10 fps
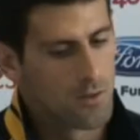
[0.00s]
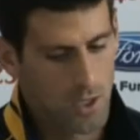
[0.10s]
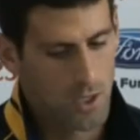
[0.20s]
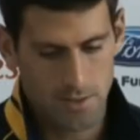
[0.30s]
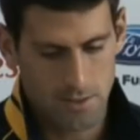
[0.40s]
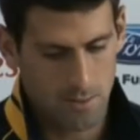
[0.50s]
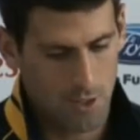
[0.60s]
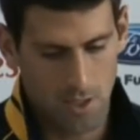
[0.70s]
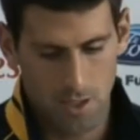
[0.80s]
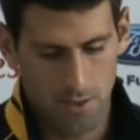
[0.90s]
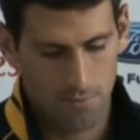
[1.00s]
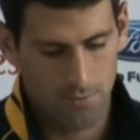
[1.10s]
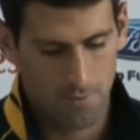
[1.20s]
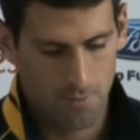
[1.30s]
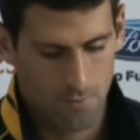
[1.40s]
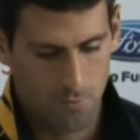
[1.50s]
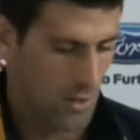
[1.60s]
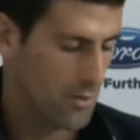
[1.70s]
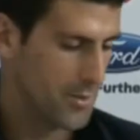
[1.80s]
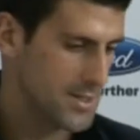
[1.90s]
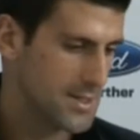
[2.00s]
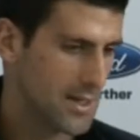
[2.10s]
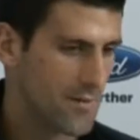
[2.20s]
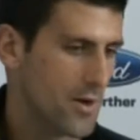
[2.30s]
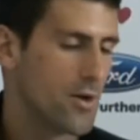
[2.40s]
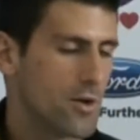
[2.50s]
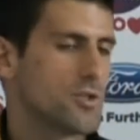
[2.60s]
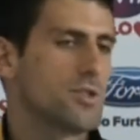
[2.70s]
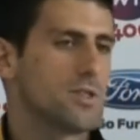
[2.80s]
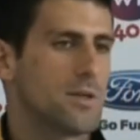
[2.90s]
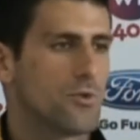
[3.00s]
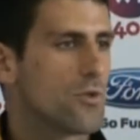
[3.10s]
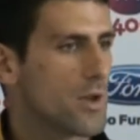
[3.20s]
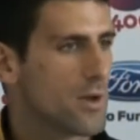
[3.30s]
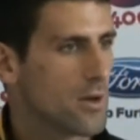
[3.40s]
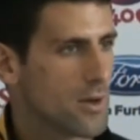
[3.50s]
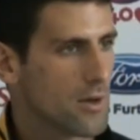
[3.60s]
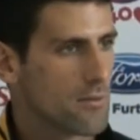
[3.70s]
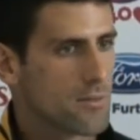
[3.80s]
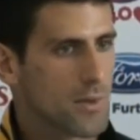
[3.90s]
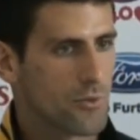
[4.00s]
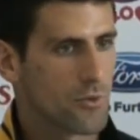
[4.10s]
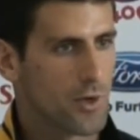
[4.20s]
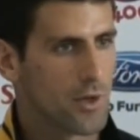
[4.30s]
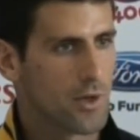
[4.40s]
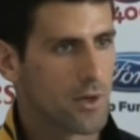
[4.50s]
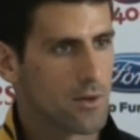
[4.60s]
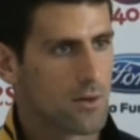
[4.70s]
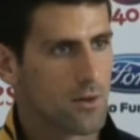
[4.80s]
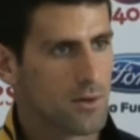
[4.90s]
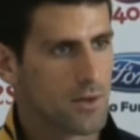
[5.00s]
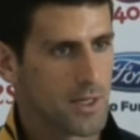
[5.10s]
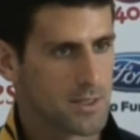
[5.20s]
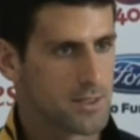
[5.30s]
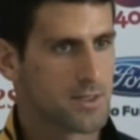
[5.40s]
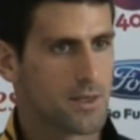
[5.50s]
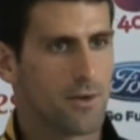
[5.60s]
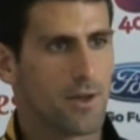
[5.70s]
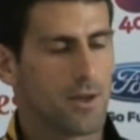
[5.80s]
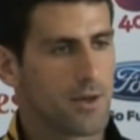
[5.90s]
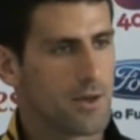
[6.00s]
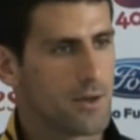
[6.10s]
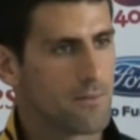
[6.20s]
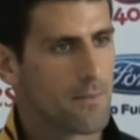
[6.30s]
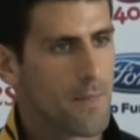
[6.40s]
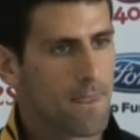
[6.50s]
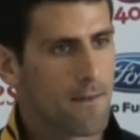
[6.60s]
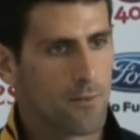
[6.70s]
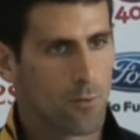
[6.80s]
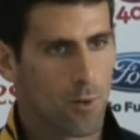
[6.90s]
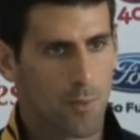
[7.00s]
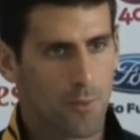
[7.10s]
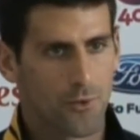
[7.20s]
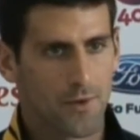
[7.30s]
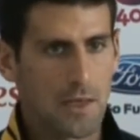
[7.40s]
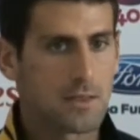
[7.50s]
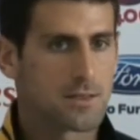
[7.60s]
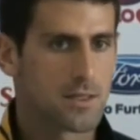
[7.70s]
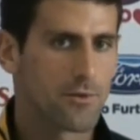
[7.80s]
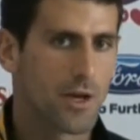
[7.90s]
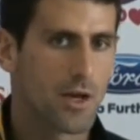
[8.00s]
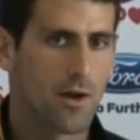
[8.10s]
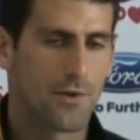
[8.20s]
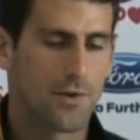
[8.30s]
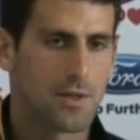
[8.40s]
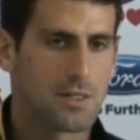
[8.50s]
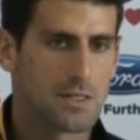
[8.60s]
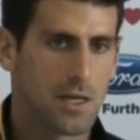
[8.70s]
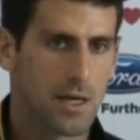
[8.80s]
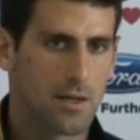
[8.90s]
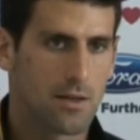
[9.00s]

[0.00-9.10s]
Yes, I mean, well, obviously I'm very cautious. I'm doing all the necessary warm-up routines and recoveries to